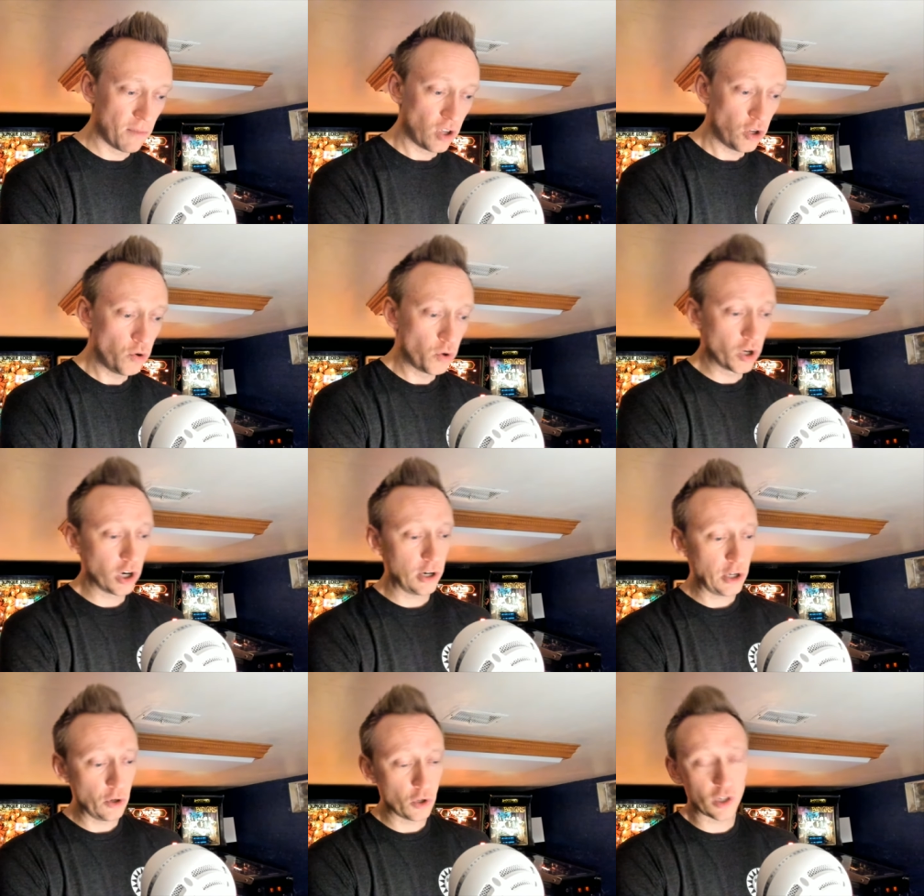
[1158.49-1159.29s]
You
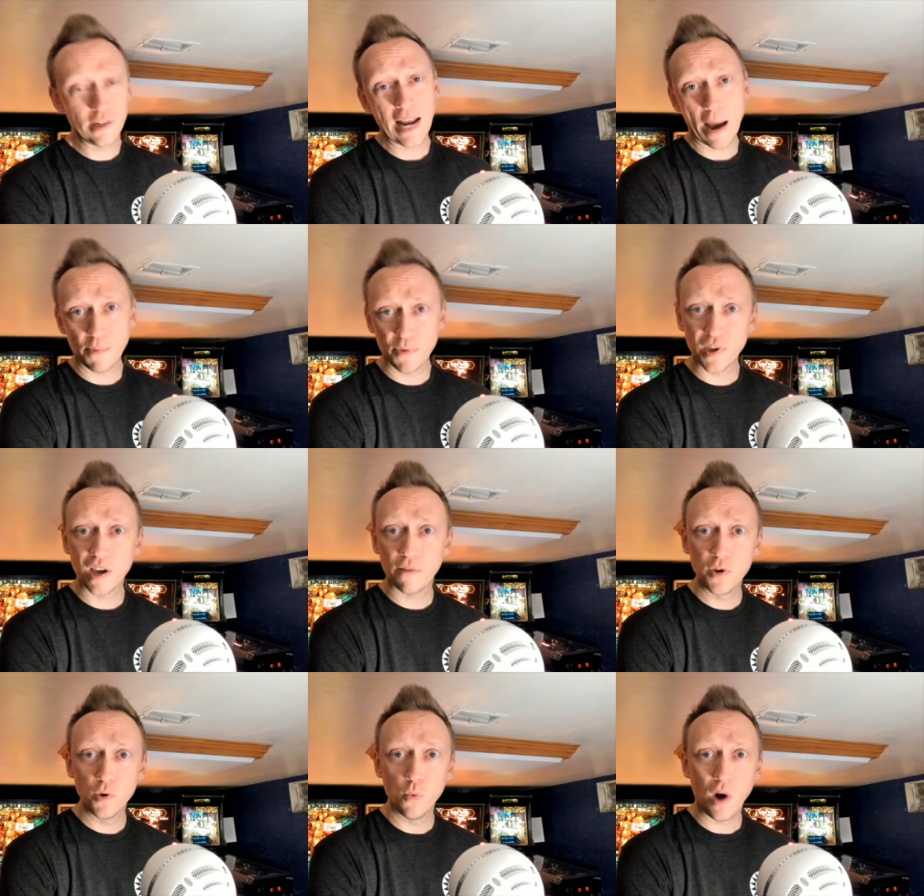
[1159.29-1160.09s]
could use naphtha
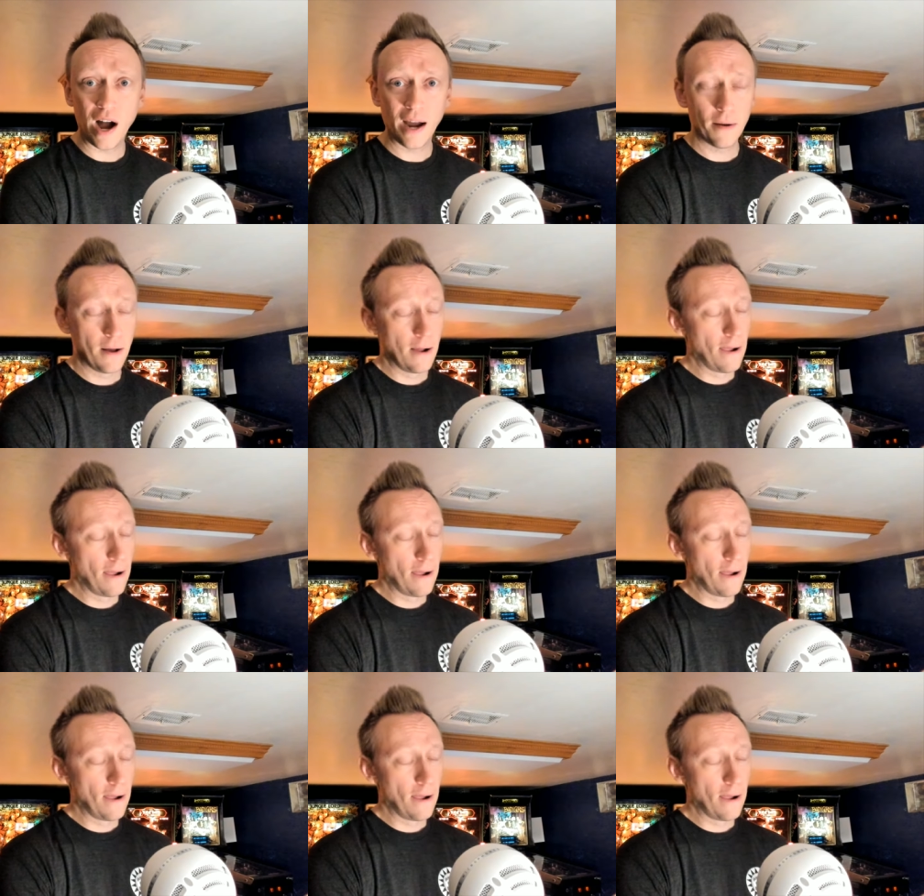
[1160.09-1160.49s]
if you want,